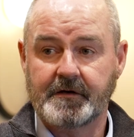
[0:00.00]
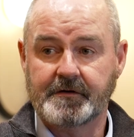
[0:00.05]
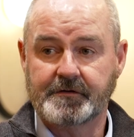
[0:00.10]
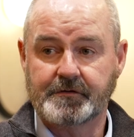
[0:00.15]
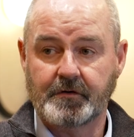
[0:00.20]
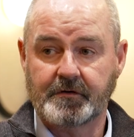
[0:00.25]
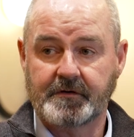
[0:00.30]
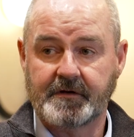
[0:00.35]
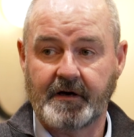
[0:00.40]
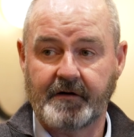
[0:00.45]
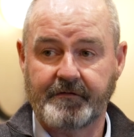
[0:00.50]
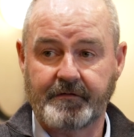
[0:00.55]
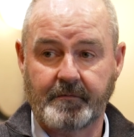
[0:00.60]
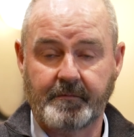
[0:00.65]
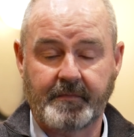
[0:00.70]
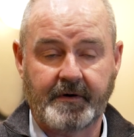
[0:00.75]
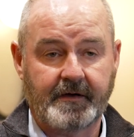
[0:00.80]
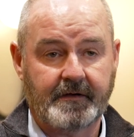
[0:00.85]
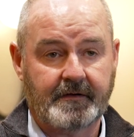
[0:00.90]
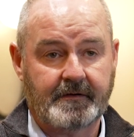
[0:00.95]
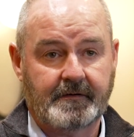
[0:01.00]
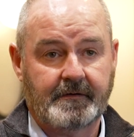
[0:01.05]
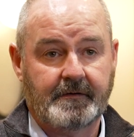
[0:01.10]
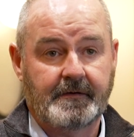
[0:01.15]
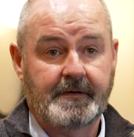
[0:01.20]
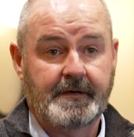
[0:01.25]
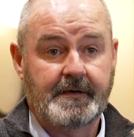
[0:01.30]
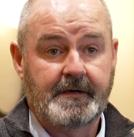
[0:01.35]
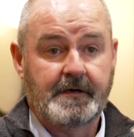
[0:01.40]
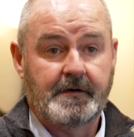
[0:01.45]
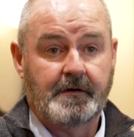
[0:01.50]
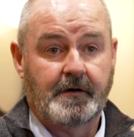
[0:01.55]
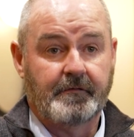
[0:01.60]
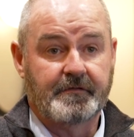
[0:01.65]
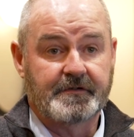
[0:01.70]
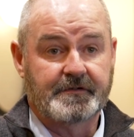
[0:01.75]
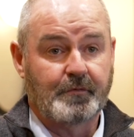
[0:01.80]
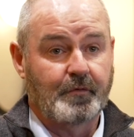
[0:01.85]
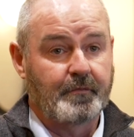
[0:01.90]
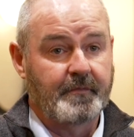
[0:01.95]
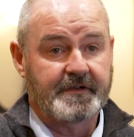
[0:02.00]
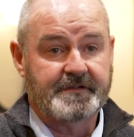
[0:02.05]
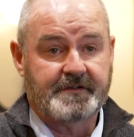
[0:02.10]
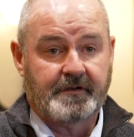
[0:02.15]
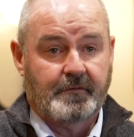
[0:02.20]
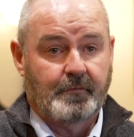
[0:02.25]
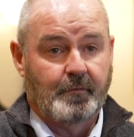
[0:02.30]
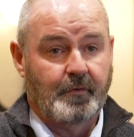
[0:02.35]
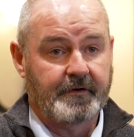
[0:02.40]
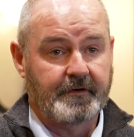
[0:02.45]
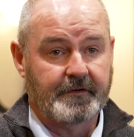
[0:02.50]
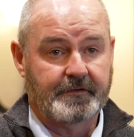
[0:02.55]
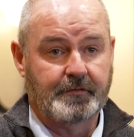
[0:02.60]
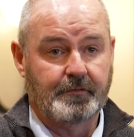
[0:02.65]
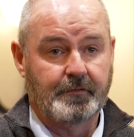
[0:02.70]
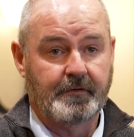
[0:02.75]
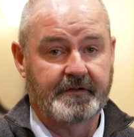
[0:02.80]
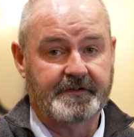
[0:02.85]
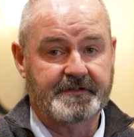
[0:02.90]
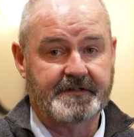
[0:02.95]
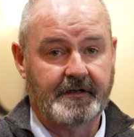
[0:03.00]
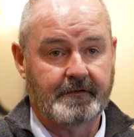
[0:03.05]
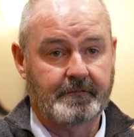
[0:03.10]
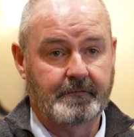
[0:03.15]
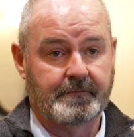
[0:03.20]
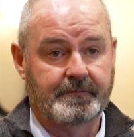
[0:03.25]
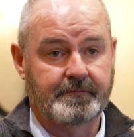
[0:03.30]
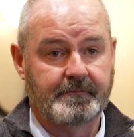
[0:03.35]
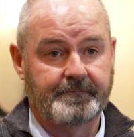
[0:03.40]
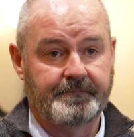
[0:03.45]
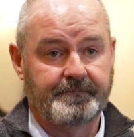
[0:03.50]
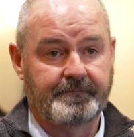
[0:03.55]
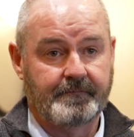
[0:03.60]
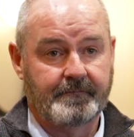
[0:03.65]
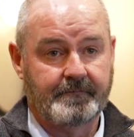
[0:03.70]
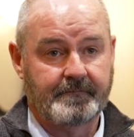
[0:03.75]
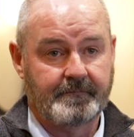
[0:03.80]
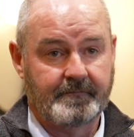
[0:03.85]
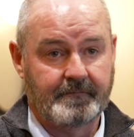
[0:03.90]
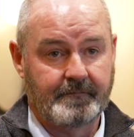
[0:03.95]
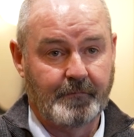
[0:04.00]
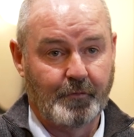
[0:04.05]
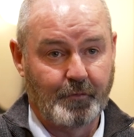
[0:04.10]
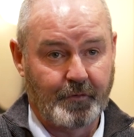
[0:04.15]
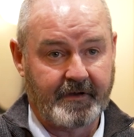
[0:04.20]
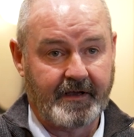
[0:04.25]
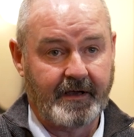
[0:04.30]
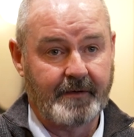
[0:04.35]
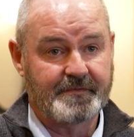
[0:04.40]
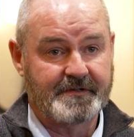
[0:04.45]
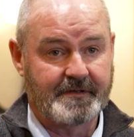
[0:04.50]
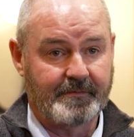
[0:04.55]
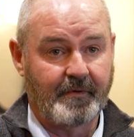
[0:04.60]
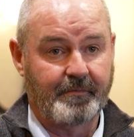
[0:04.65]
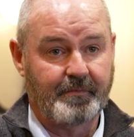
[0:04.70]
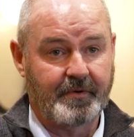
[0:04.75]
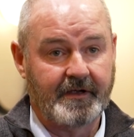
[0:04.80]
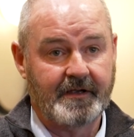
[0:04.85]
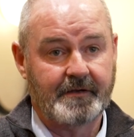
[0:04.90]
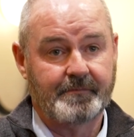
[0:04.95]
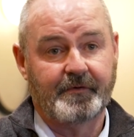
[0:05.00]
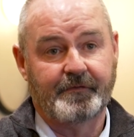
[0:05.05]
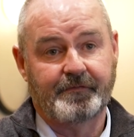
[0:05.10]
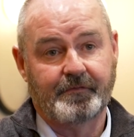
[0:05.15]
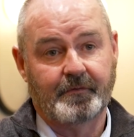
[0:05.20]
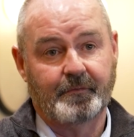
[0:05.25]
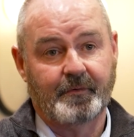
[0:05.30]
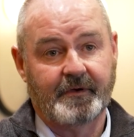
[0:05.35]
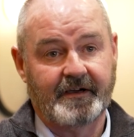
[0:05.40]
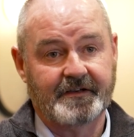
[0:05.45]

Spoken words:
it's good to have them back. Obviously, we'll miss out one or two. There's still more games to be played before we